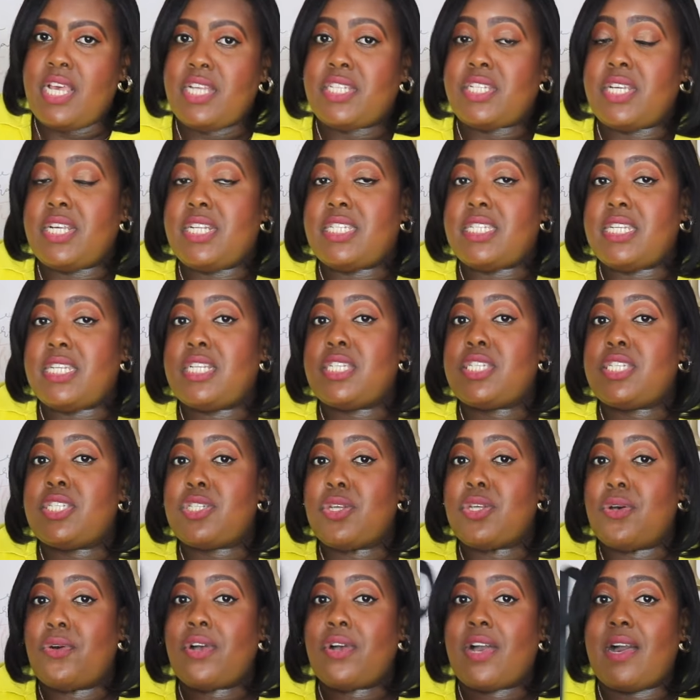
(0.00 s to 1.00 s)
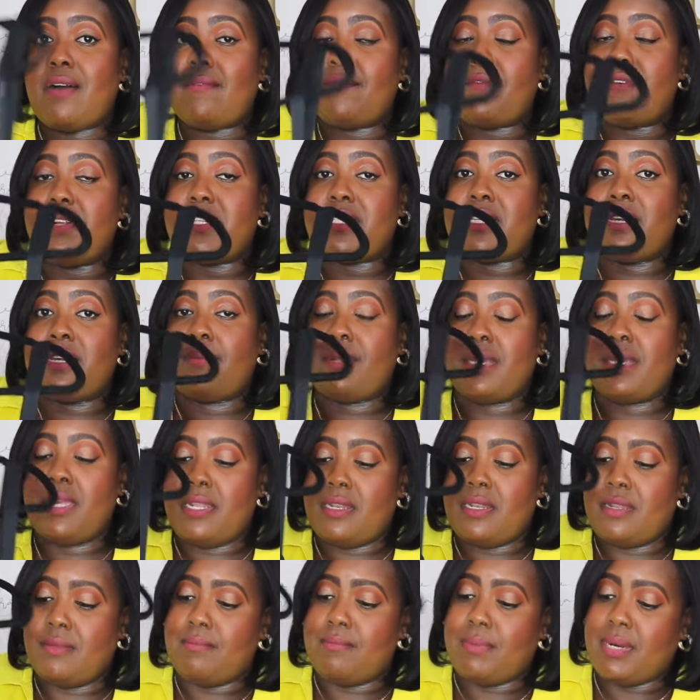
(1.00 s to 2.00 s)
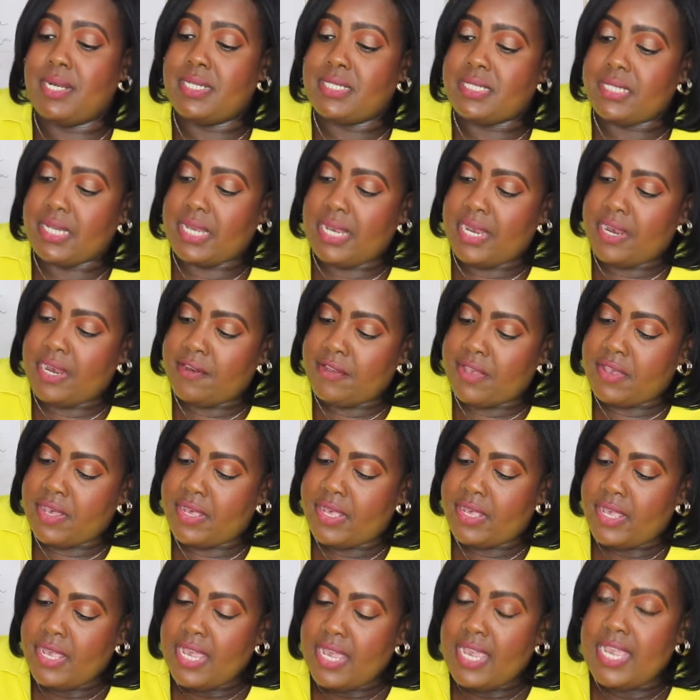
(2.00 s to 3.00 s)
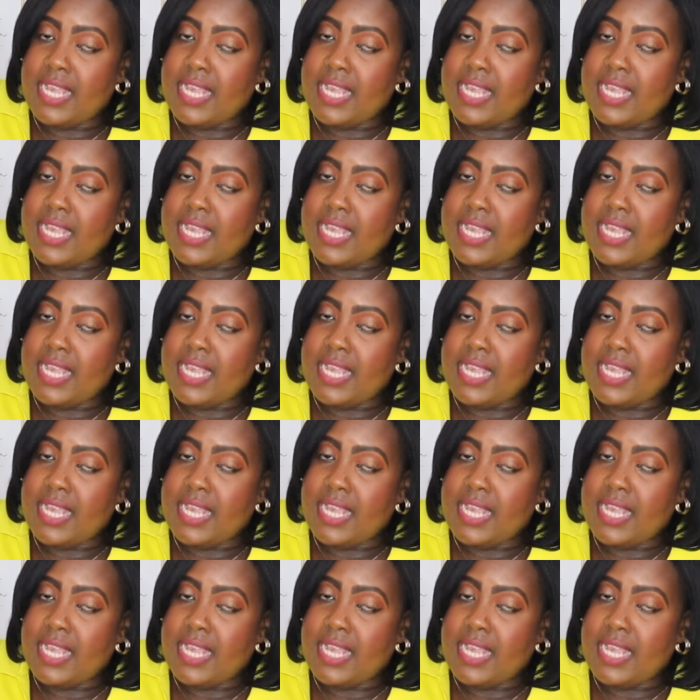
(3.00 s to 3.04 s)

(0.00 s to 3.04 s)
so it sits so comfortable in the bust area.